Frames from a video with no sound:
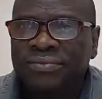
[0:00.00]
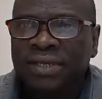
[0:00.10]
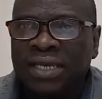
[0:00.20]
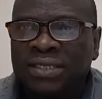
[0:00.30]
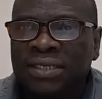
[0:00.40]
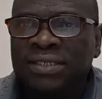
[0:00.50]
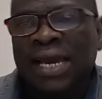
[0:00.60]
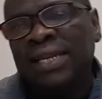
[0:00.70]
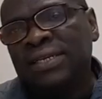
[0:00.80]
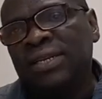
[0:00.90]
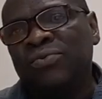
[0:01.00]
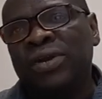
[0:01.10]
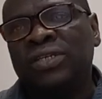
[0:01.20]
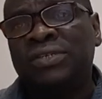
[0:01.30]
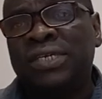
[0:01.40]
And you see, then the
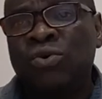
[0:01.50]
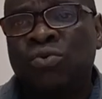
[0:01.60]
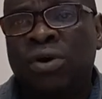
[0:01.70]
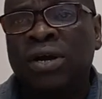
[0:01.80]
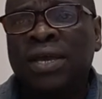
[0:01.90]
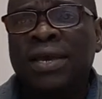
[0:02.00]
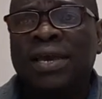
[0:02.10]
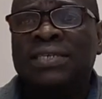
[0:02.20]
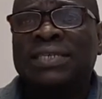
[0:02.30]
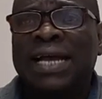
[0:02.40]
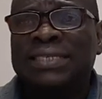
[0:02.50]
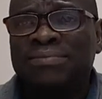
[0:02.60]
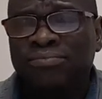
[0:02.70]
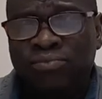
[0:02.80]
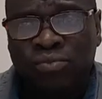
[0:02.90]
realtor will take over and starts
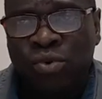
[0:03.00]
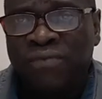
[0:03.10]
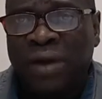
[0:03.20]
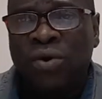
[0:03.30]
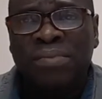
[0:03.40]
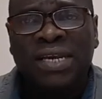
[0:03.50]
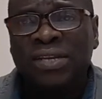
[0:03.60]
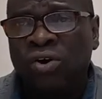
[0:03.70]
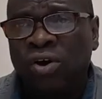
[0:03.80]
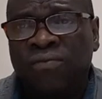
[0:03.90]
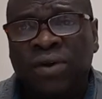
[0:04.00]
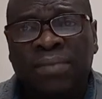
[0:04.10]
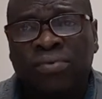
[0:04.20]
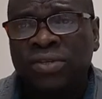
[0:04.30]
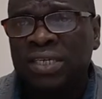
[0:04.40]
moving forward, making the offer
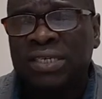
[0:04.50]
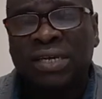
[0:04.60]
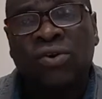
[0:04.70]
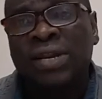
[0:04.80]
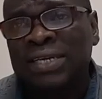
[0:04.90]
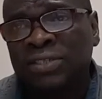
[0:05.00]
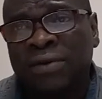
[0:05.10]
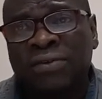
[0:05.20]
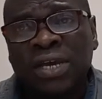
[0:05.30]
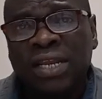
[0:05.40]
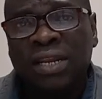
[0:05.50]
and processing and all that stuff.